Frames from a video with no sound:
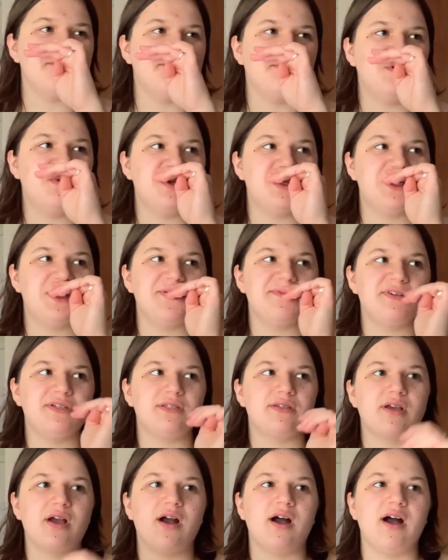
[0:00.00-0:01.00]
when she was
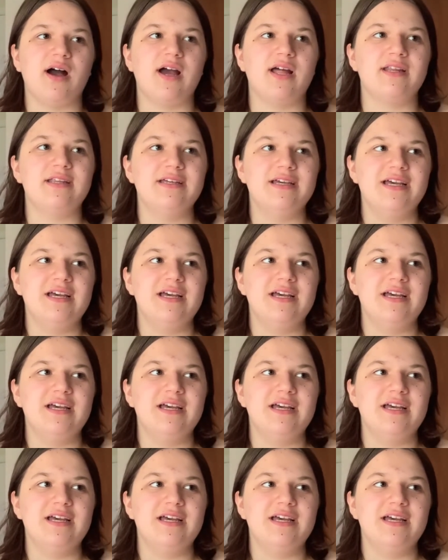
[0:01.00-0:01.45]
caught,